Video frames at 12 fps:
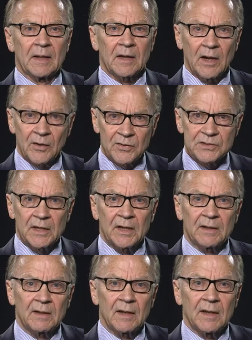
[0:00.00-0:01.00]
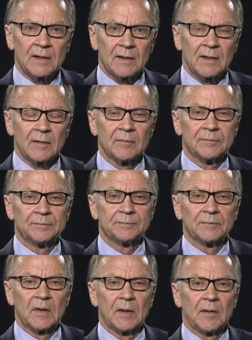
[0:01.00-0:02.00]
Congress liked the idea,
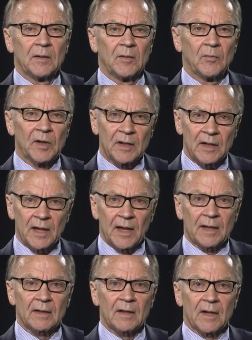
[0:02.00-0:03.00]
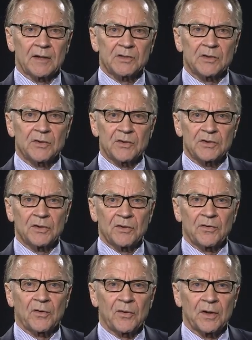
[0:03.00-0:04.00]
but it lacked the constitutional
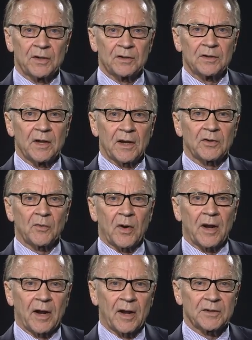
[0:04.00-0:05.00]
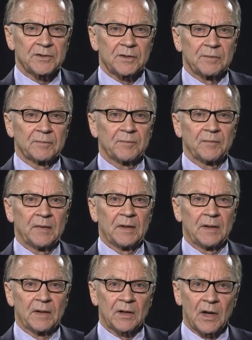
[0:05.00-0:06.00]
authority to take direct action.
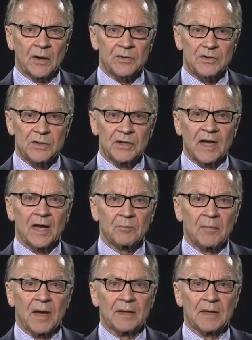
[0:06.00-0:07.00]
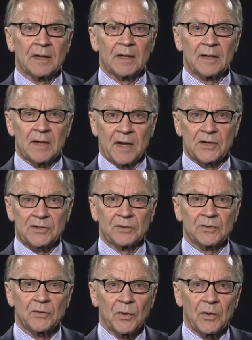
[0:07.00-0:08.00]
Congress could not mandate a
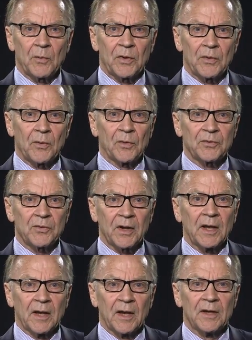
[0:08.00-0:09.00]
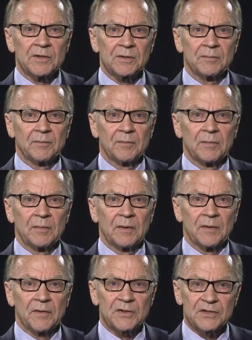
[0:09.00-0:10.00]
national 21-year-old drinking age.
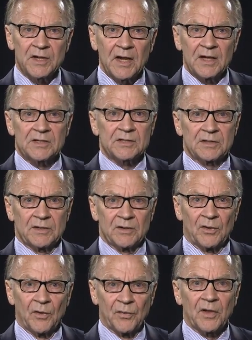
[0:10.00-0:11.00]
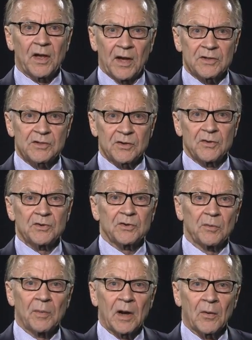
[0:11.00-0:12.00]
The states hold the
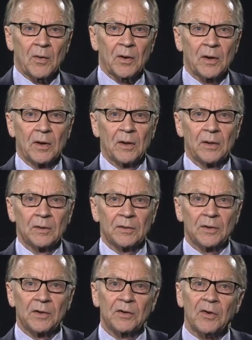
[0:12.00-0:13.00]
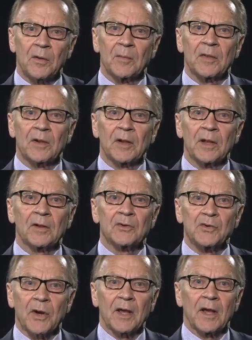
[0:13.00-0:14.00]
constitutional power to determine the legal
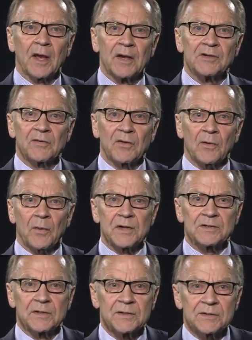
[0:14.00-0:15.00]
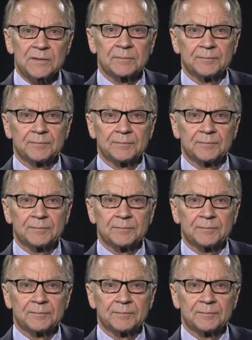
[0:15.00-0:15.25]
drinking age of their residents.